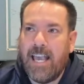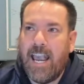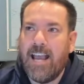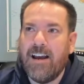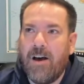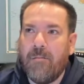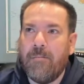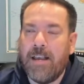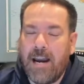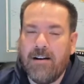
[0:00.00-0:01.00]
cannot
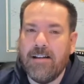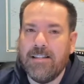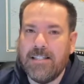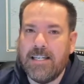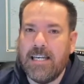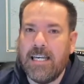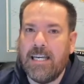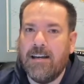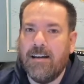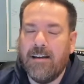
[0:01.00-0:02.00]

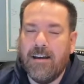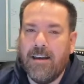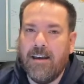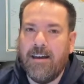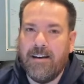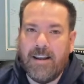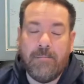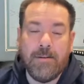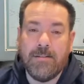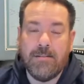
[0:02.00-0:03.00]
guarantee an
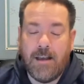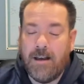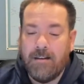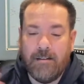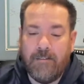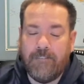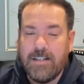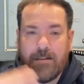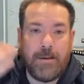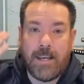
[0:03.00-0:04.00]
embassy, a
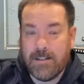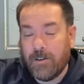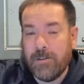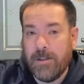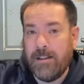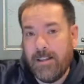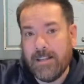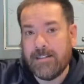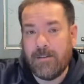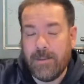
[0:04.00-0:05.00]
visa, because ultimately
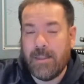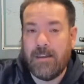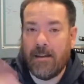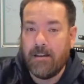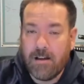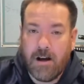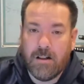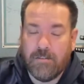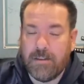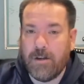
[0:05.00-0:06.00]
it's going to be the
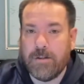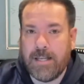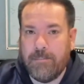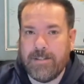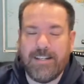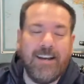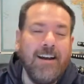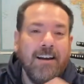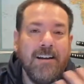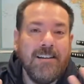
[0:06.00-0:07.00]
call of the U.S. Embassy.
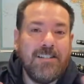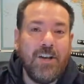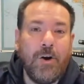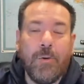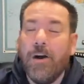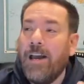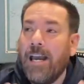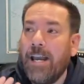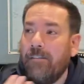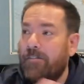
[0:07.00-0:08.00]
So
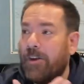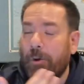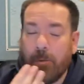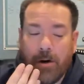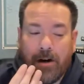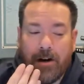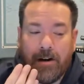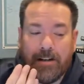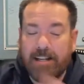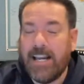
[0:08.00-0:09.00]
if you
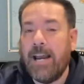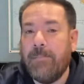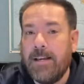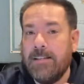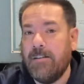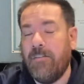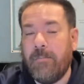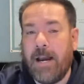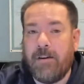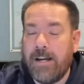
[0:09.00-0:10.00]
were denied because of a
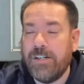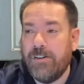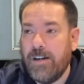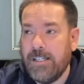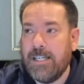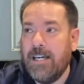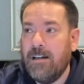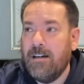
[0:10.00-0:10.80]
migration risk,